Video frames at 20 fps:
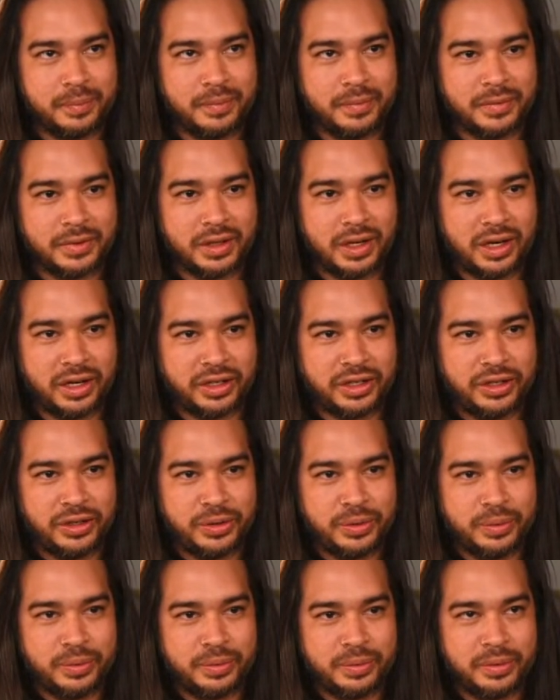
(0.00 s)
Alright,
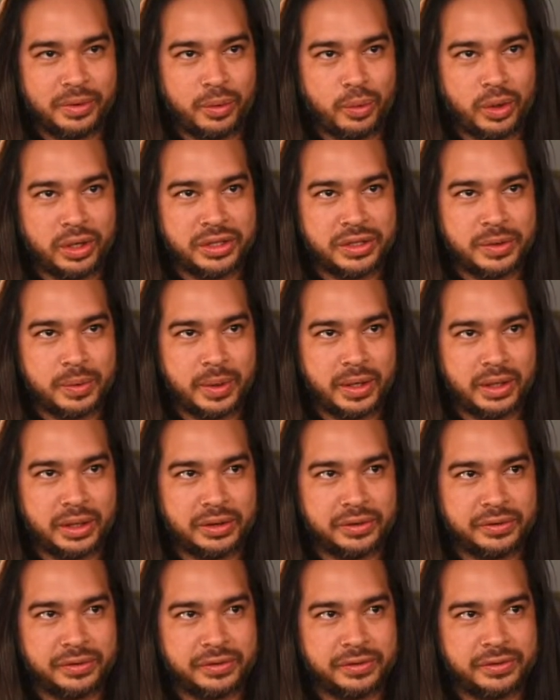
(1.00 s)
Q,
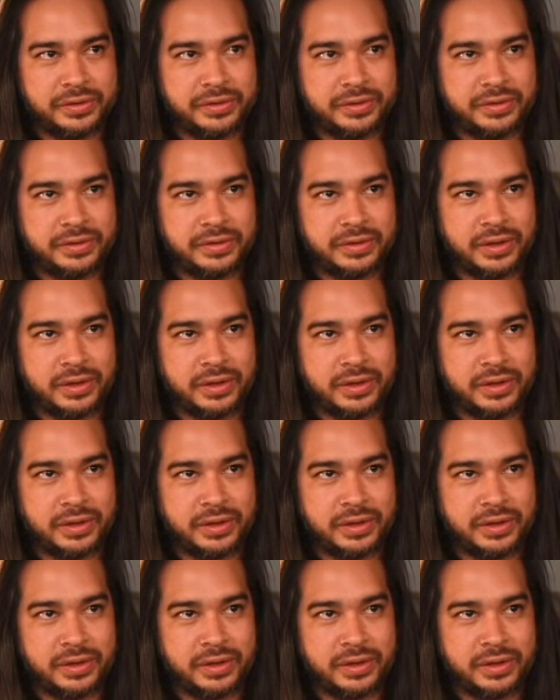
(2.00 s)
112.